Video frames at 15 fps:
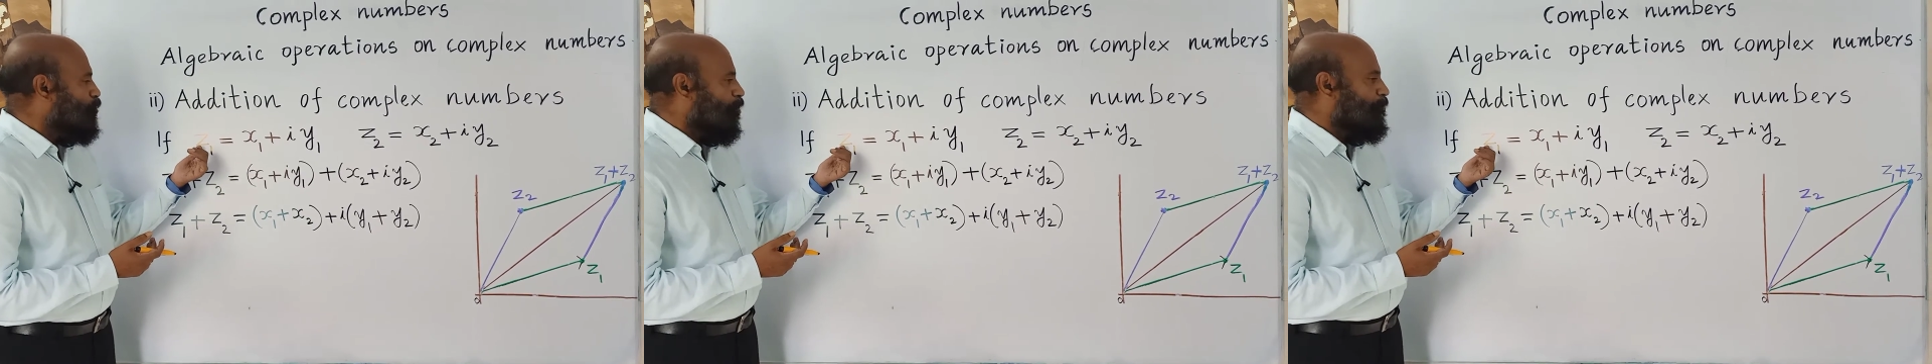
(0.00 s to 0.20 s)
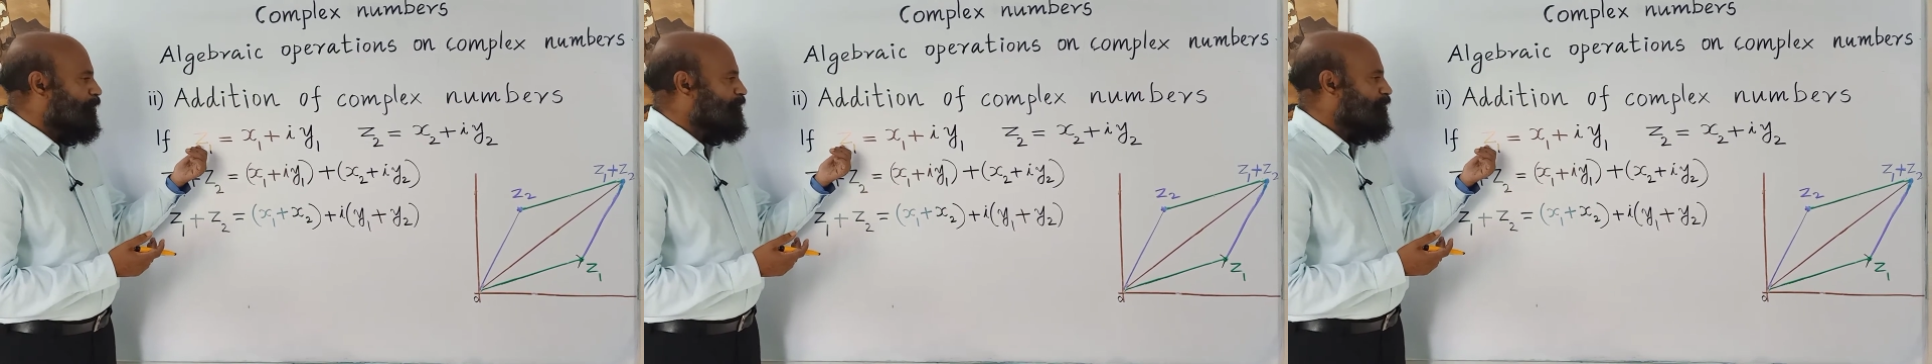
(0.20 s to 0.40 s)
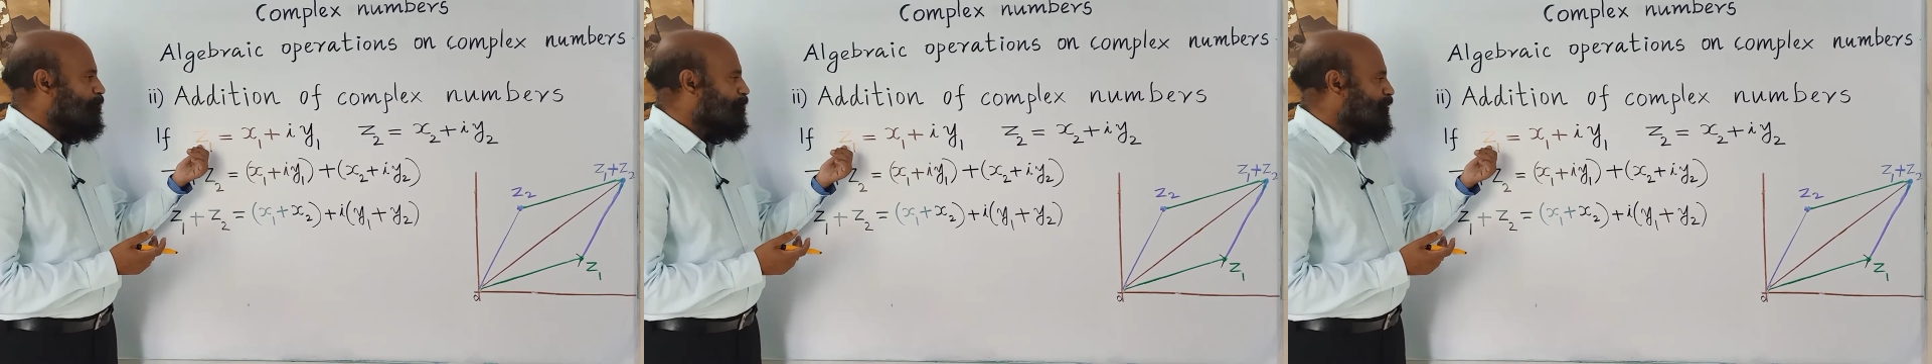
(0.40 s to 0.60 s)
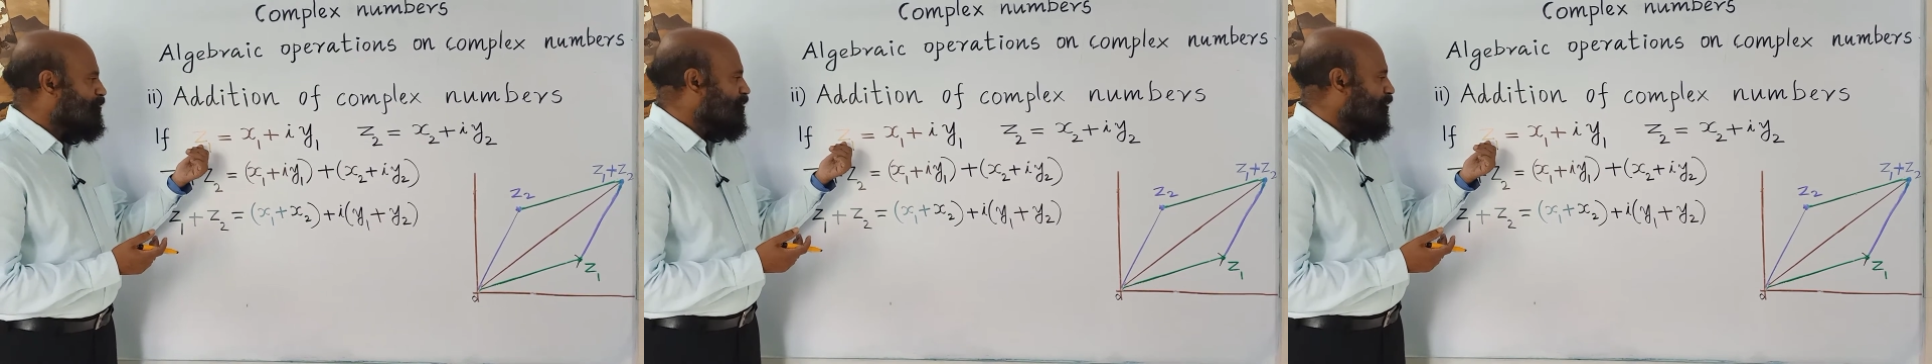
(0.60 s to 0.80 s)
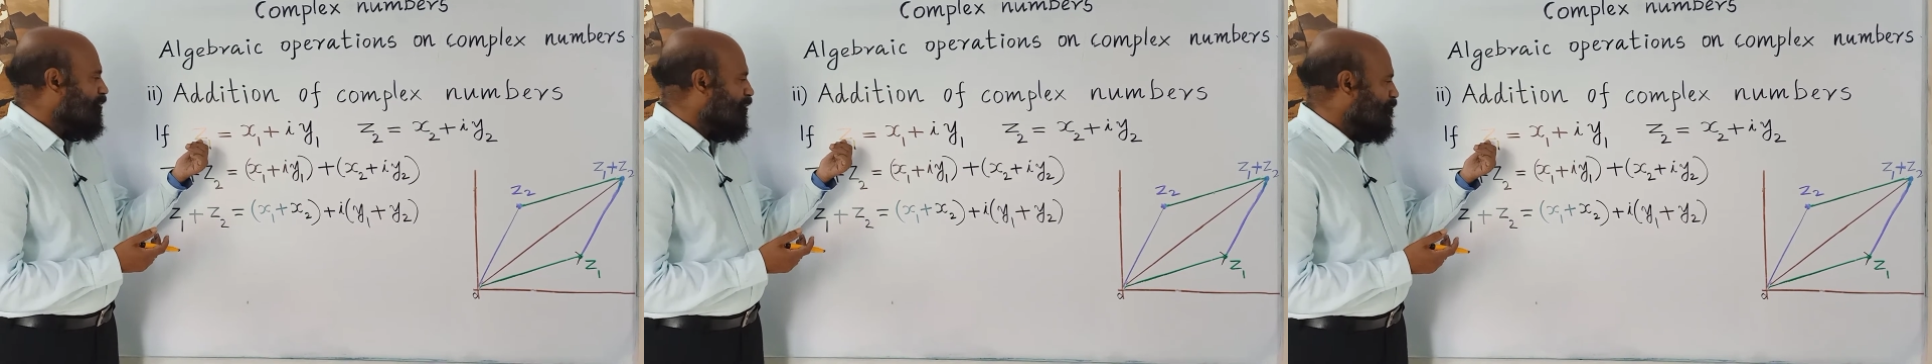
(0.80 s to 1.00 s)
complex
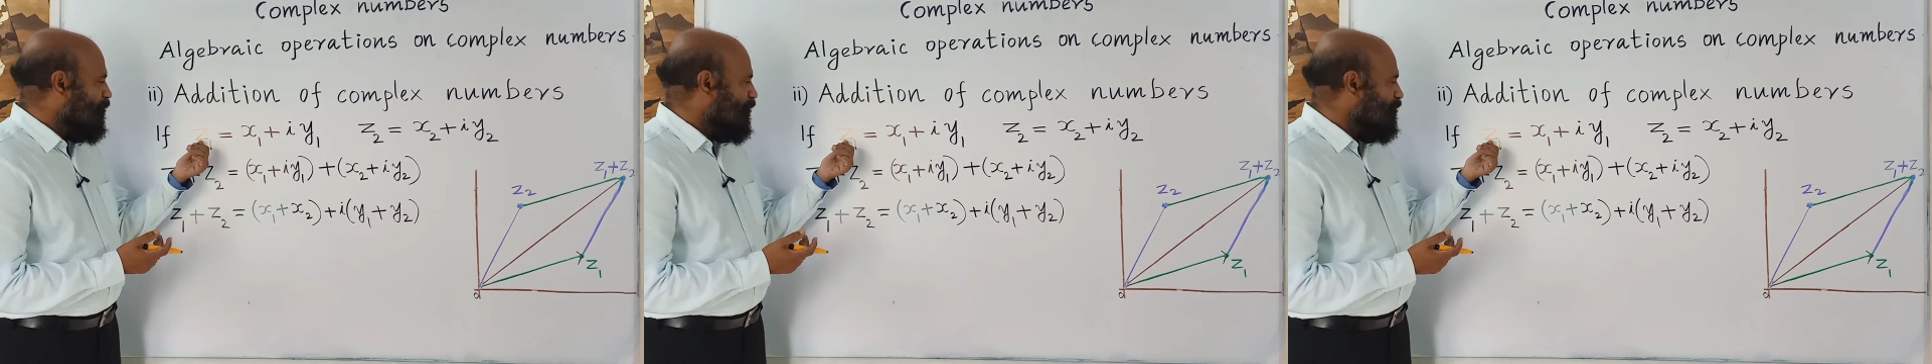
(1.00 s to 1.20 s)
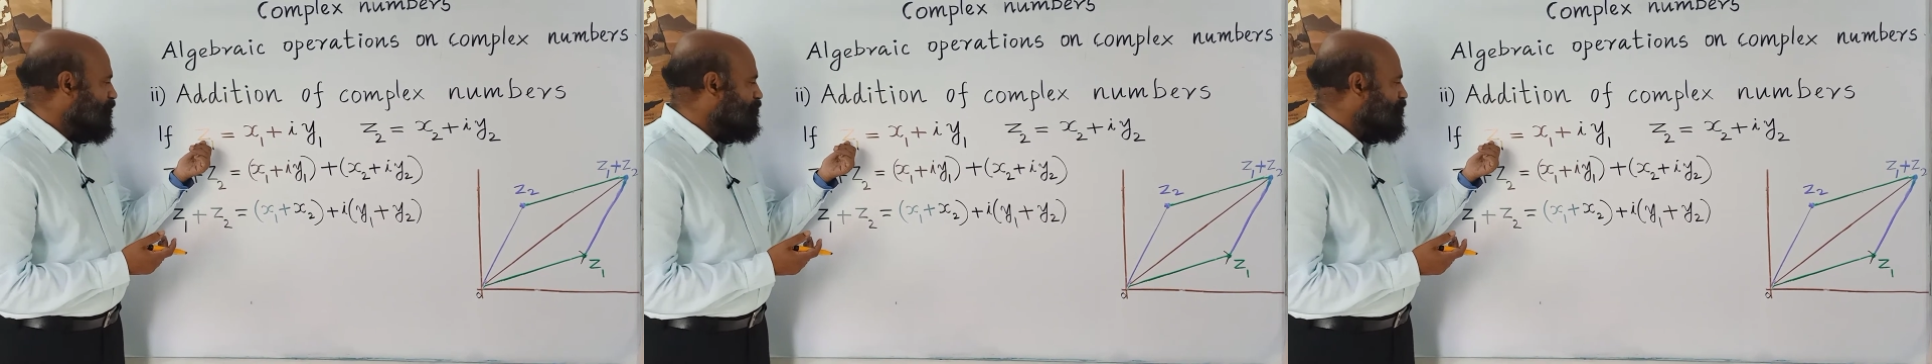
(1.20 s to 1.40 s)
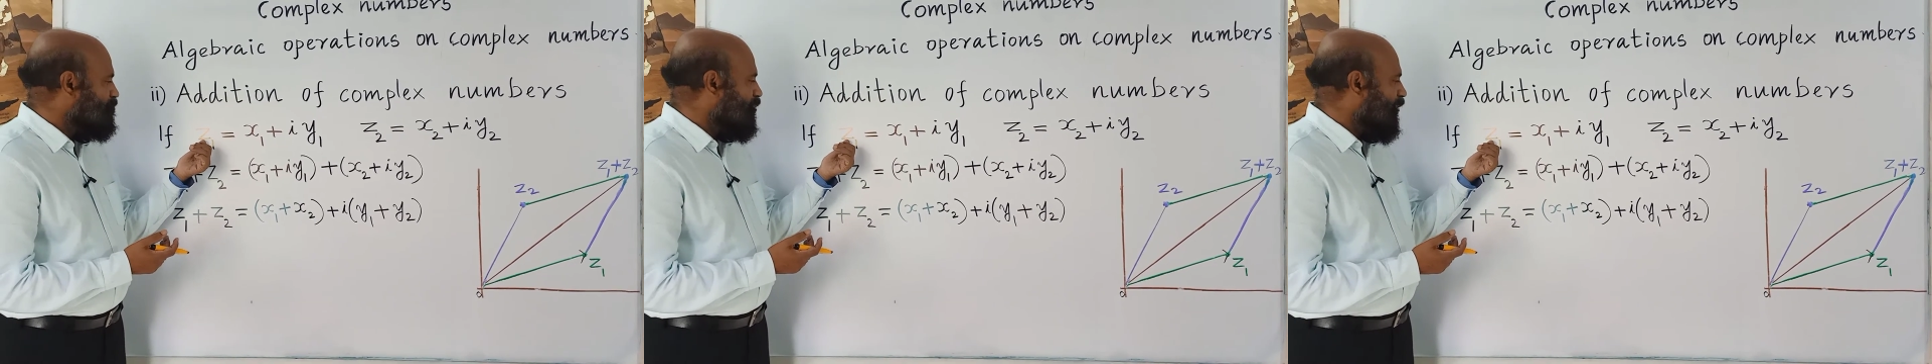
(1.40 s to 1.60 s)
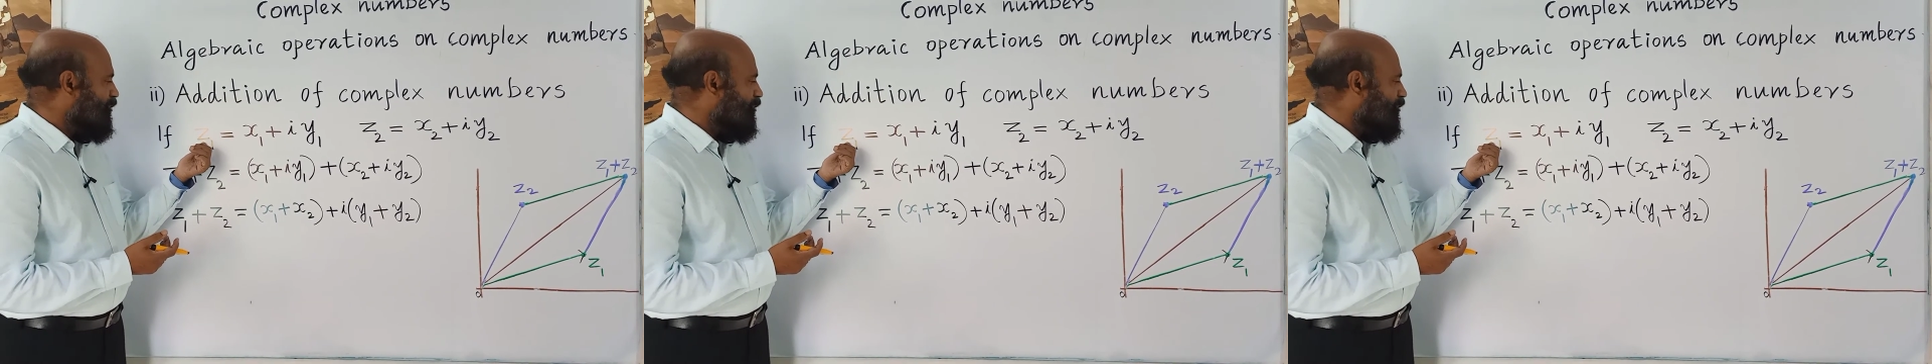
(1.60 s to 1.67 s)
numbers are given.